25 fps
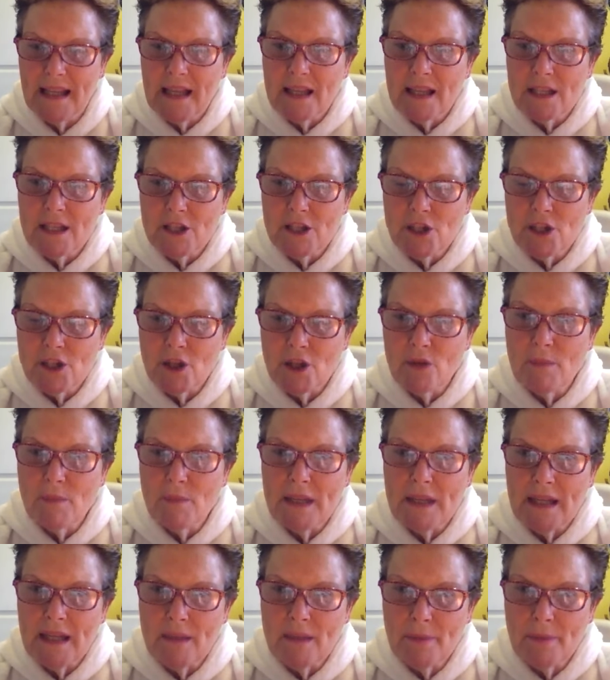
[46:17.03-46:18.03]
that so
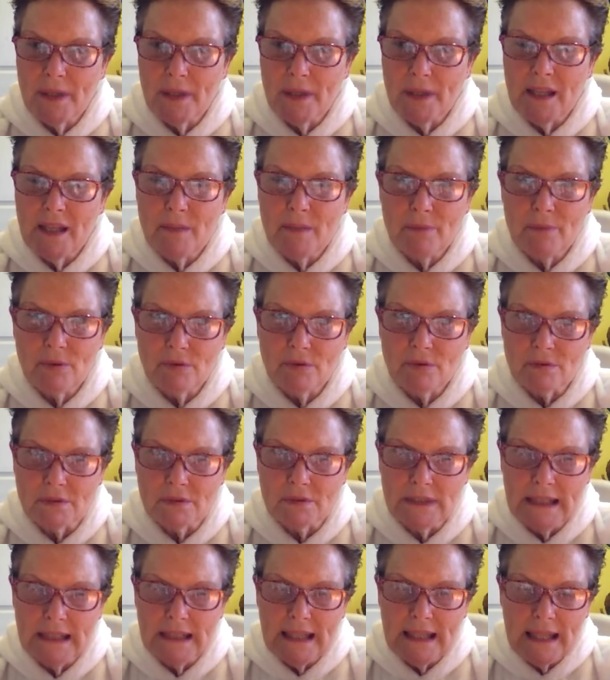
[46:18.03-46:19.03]
many people
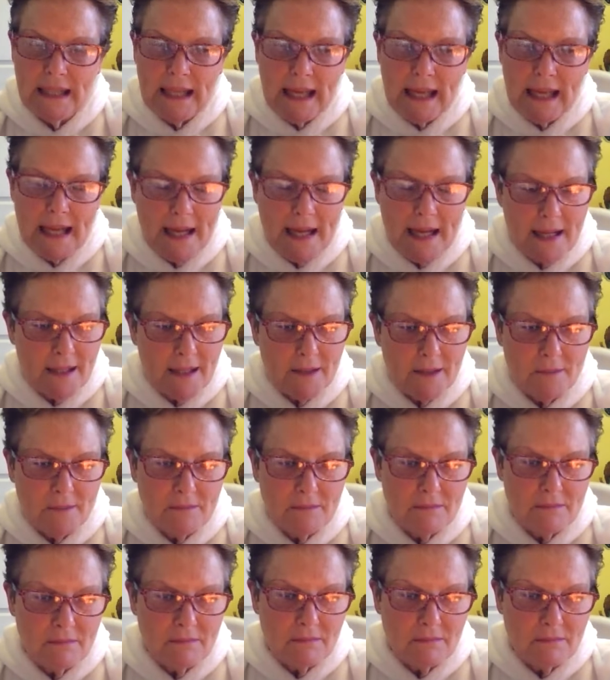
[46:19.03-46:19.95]
um,